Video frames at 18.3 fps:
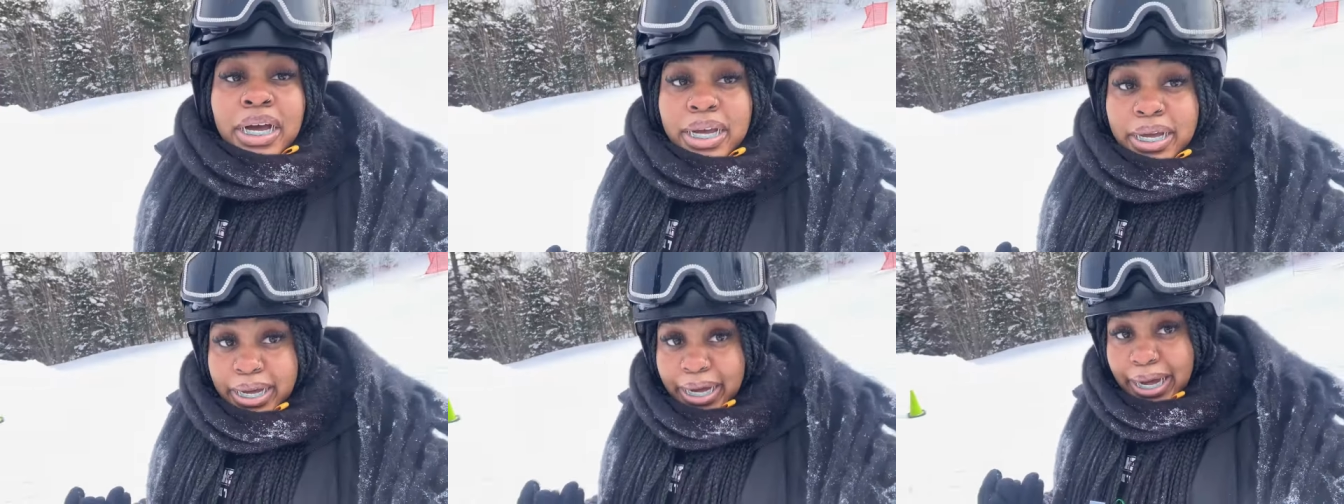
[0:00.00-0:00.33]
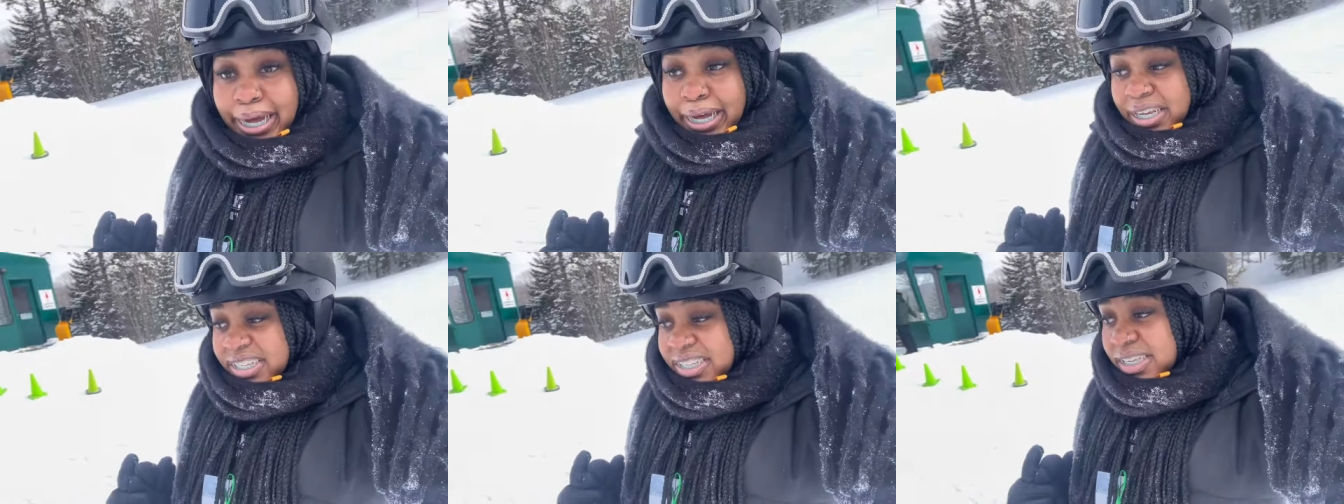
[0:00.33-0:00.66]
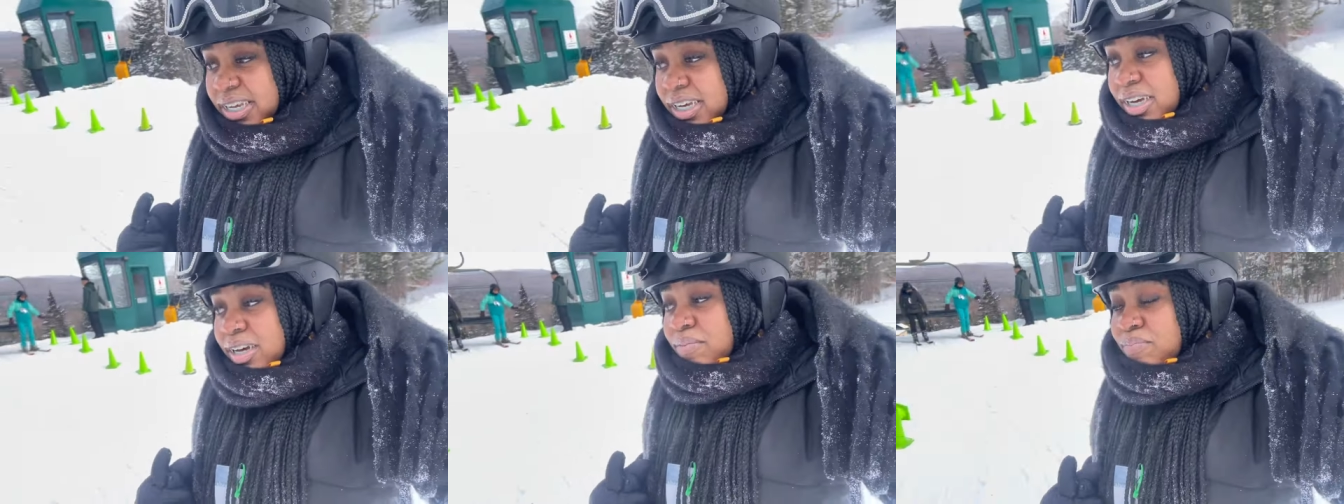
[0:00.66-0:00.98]
Guys,
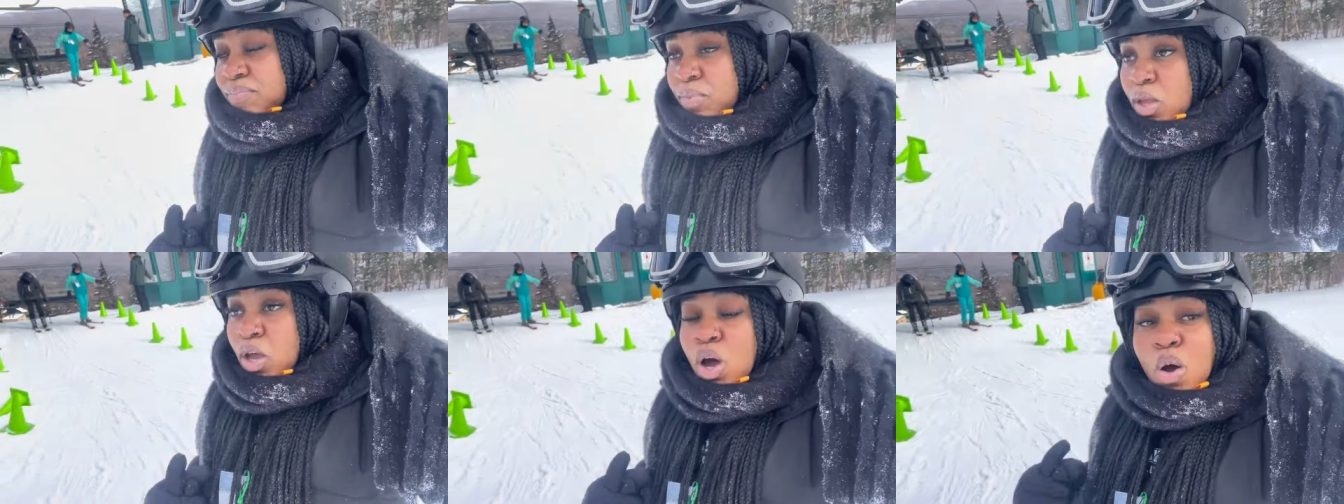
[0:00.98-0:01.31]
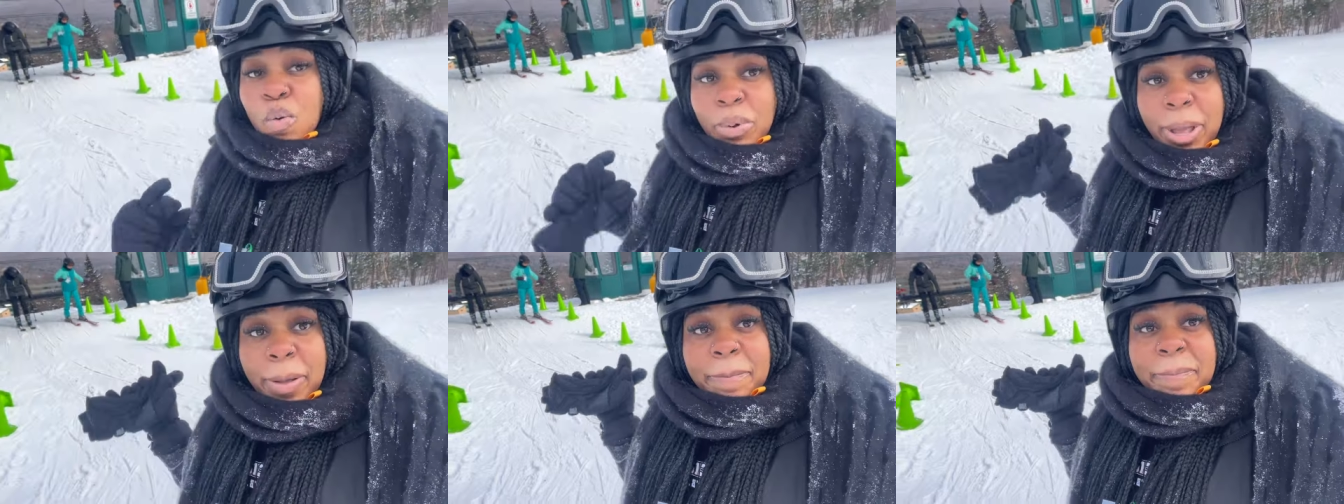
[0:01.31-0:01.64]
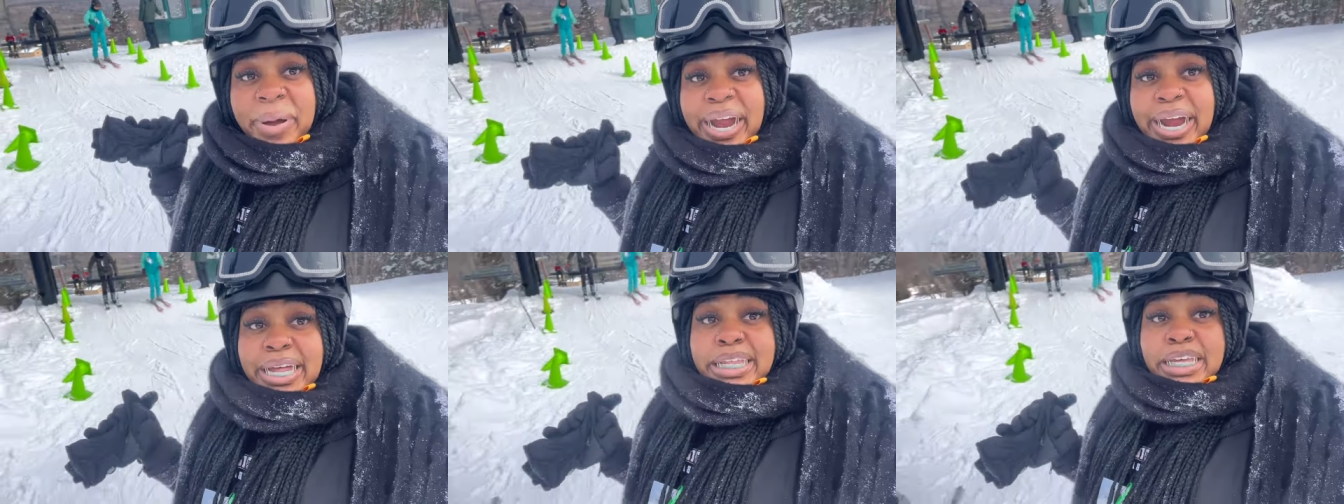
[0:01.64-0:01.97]
we
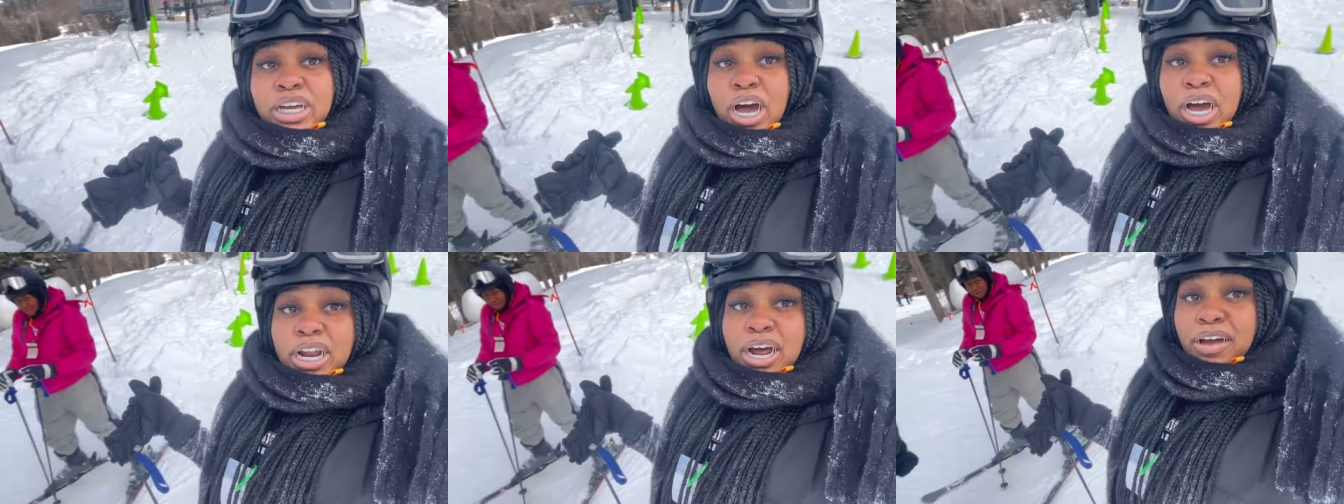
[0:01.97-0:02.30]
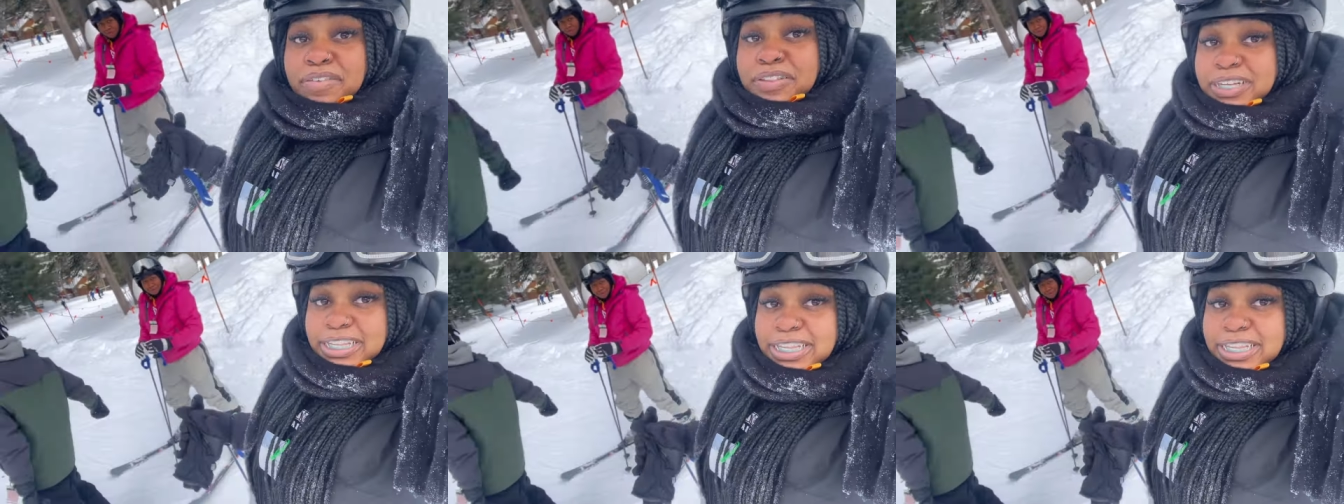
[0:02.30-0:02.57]
barely got off the